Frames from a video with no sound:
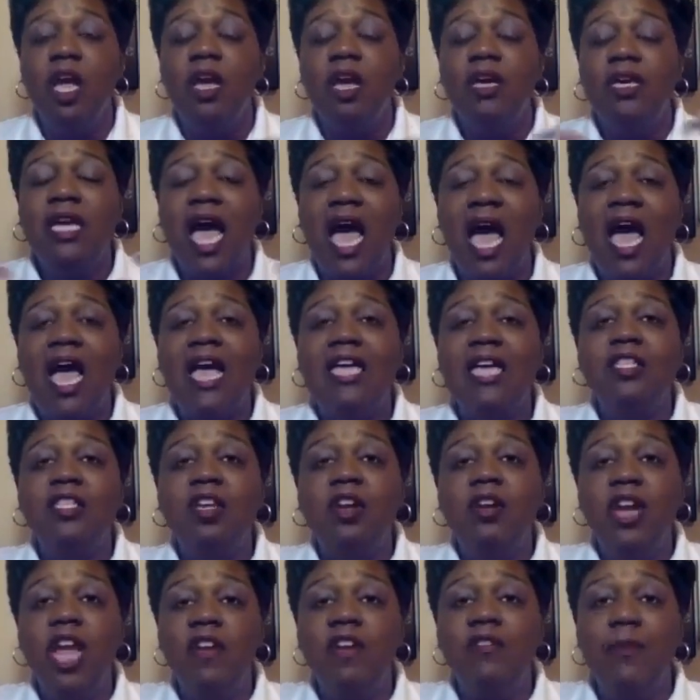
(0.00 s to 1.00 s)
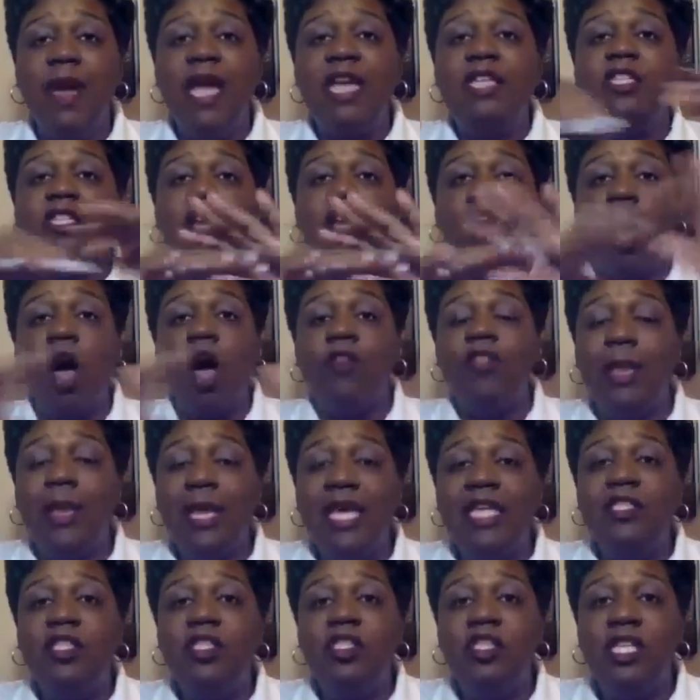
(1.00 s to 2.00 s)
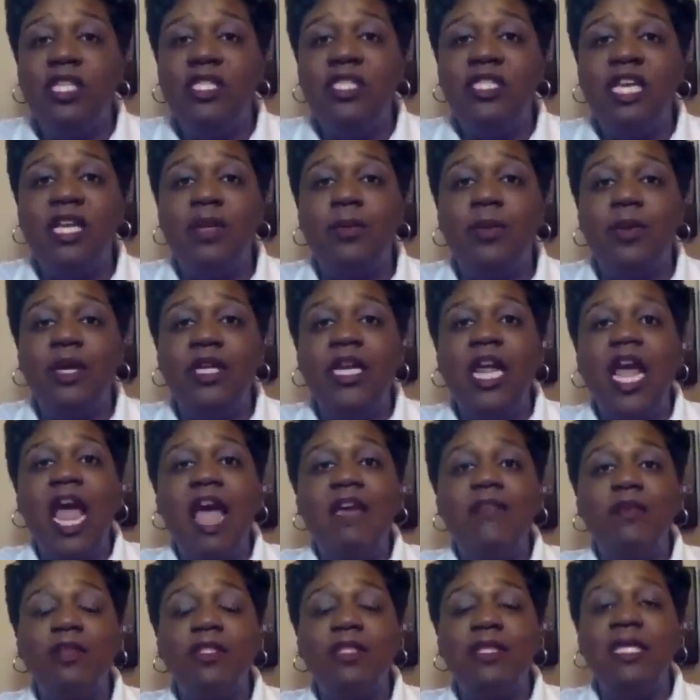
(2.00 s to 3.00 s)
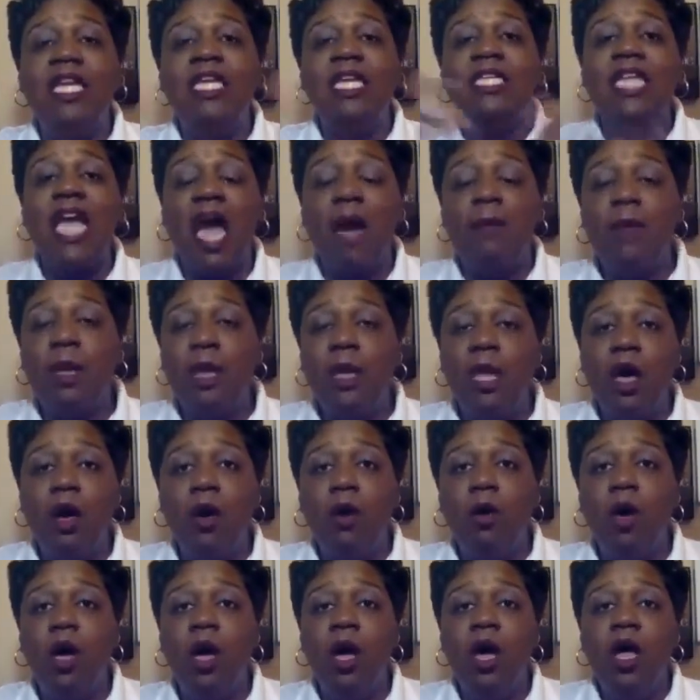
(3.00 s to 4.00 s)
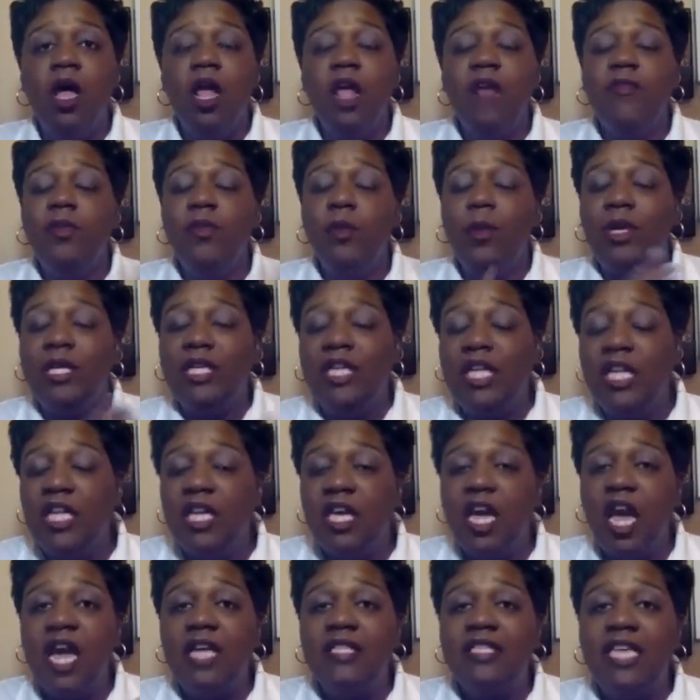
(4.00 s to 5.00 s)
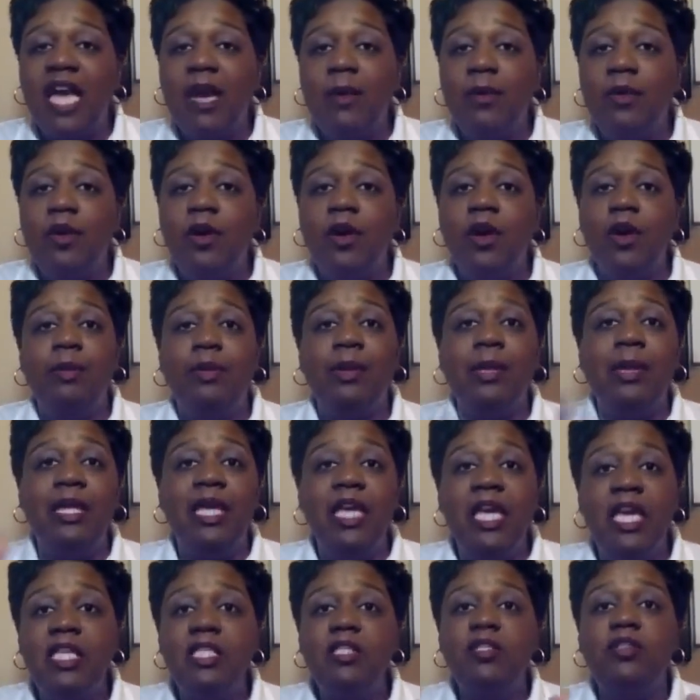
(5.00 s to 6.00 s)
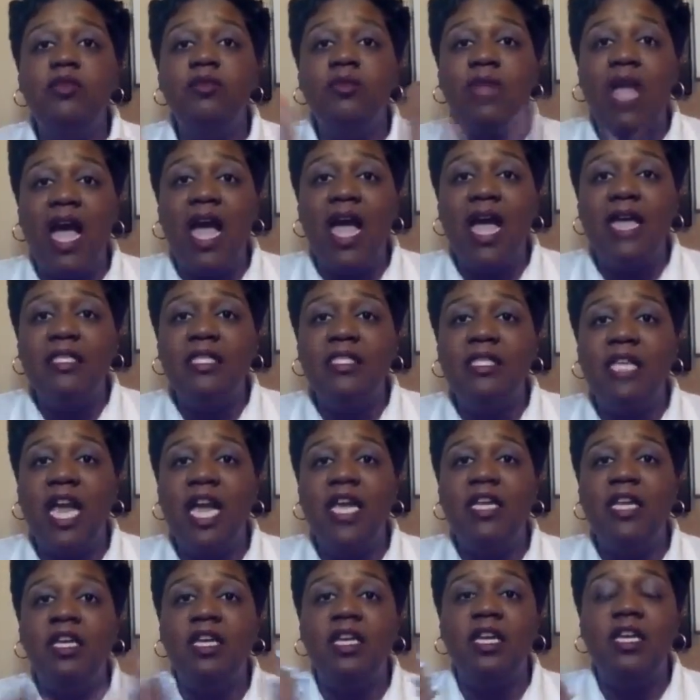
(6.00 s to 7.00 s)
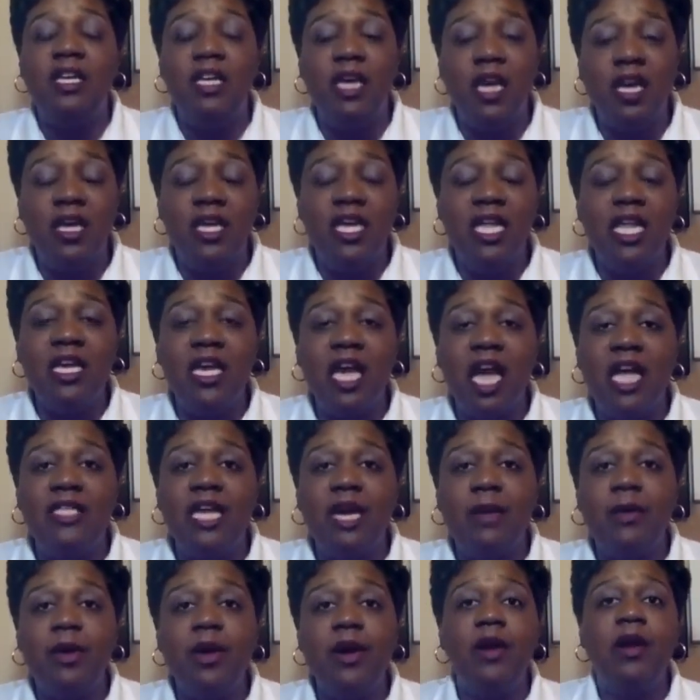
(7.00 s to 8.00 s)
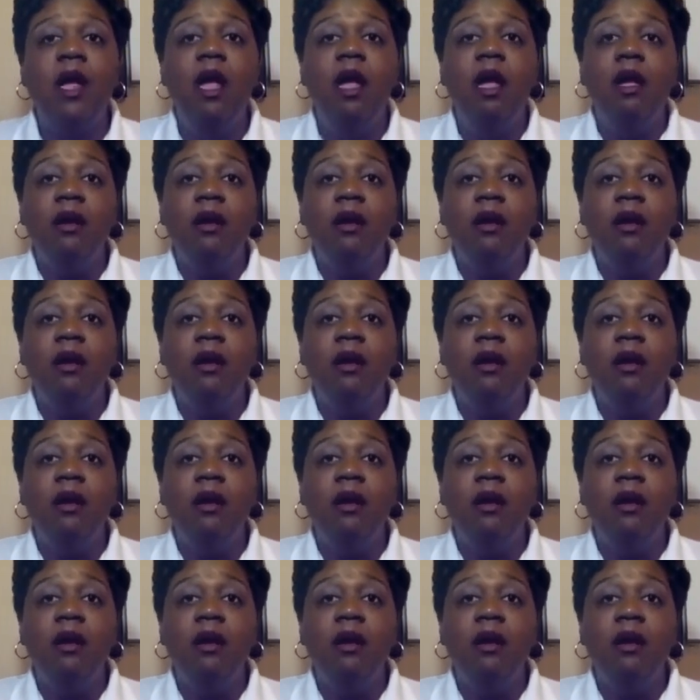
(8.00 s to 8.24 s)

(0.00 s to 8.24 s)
Guys, her information, all the links she just said, we're going to have those linked down below. If you want to get in contact with her, please do not hesitate to get in contact with her.